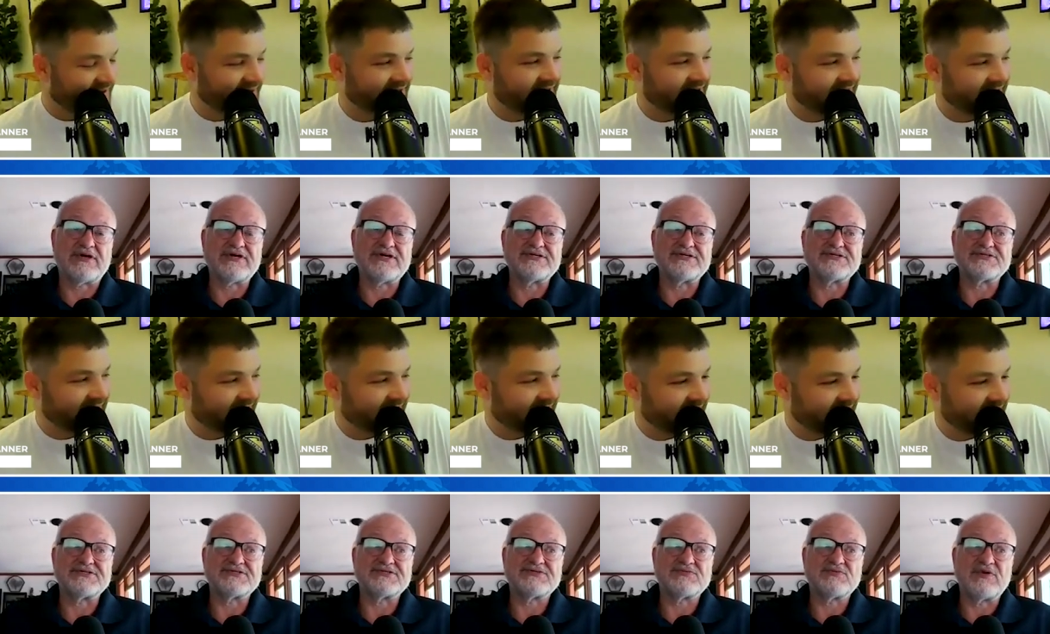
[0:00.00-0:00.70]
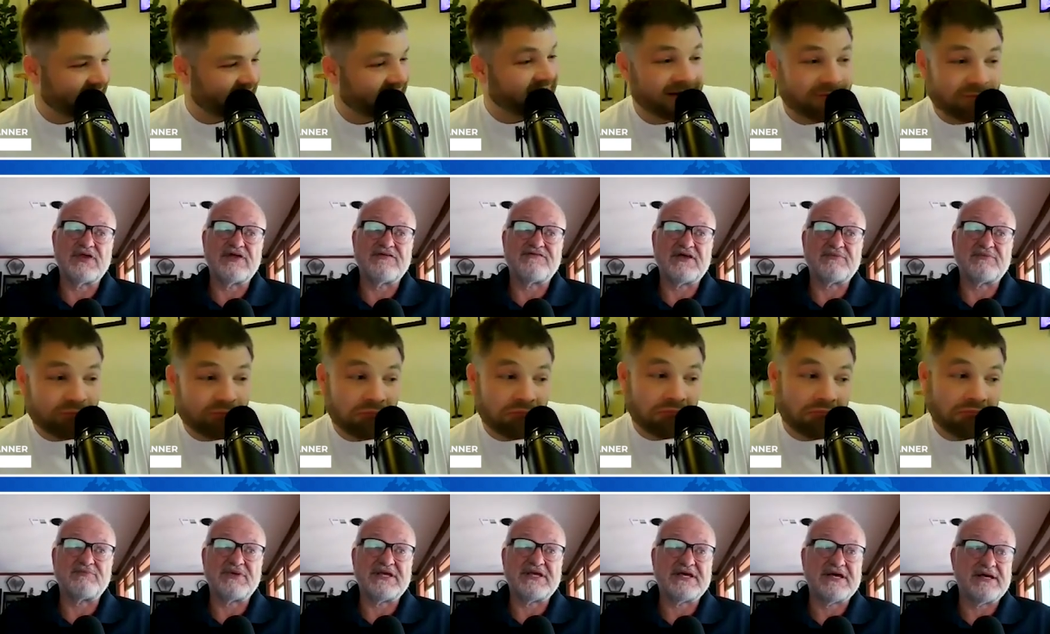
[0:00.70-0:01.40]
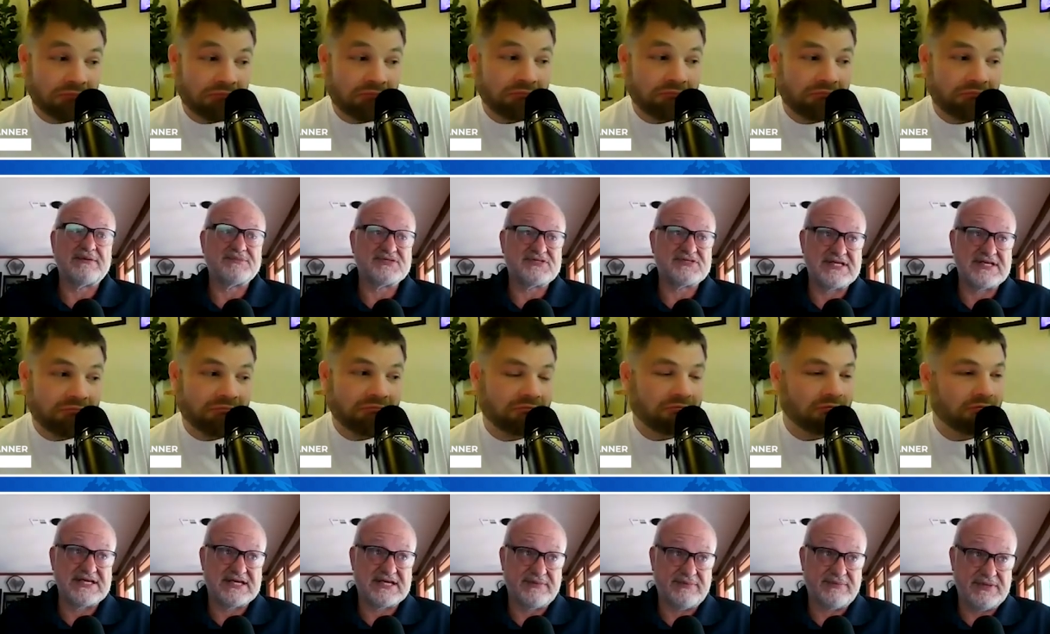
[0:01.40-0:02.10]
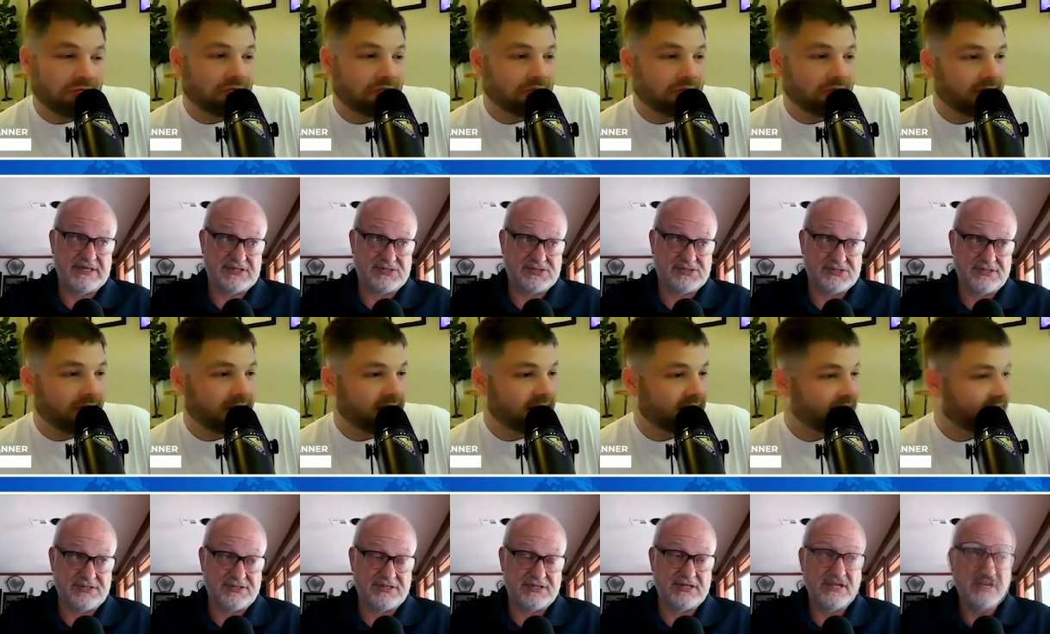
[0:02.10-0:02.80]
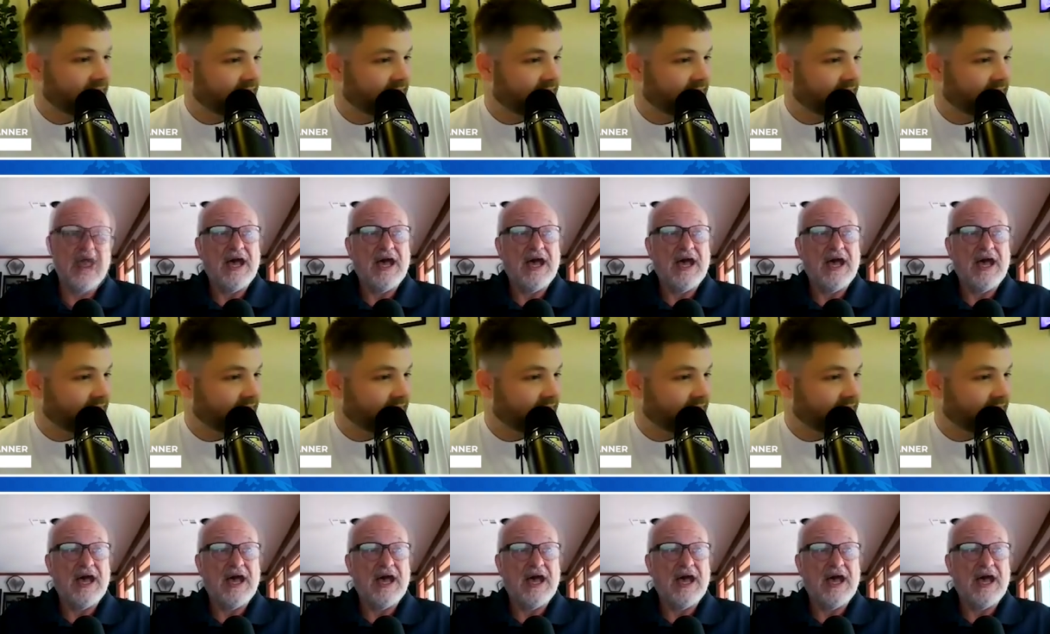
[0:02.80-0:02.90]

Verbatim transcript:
Speaker 1: because if it becomes decommissioned,